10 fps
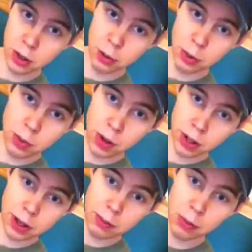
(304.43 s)
We want
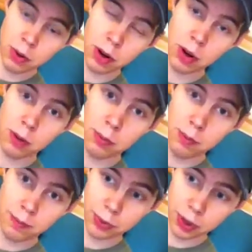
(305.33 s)
to get more
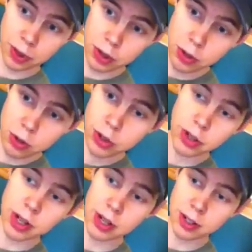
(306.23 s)

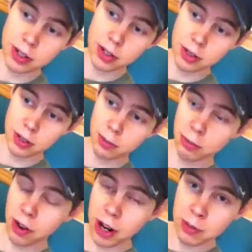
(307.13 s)
nutrients,
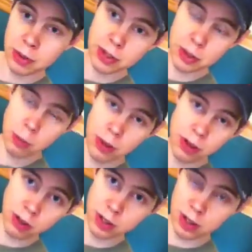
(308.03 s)
and vitamins, and
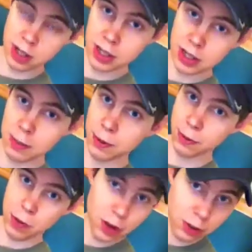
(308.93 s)
minerals, and enzymes,
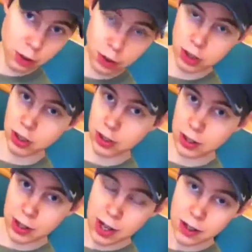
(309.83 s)
and phytonutrients, and
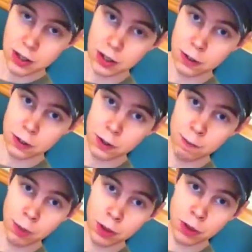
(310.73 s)
antioxidants.
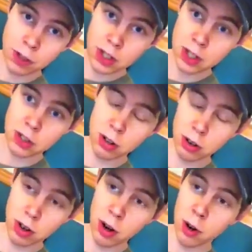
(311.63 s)
Those things
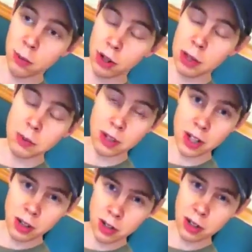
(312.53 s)
are what keeps us
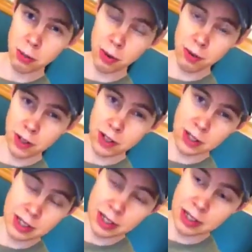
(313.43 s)
healthy and prevent
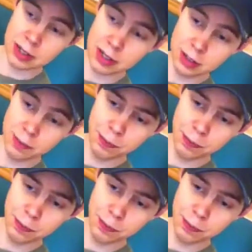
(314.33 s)
disease.